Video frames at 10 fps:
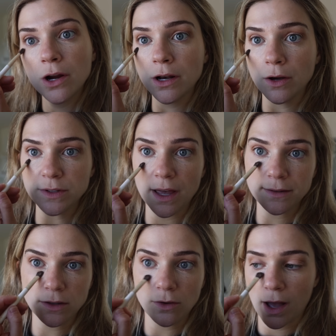And I was
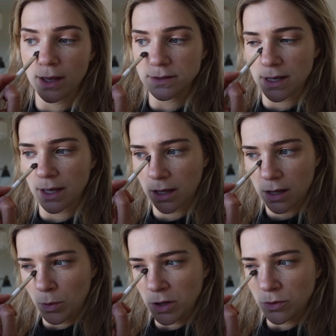asking you guys, like,
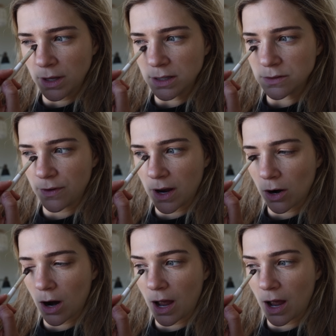what do you think is fair?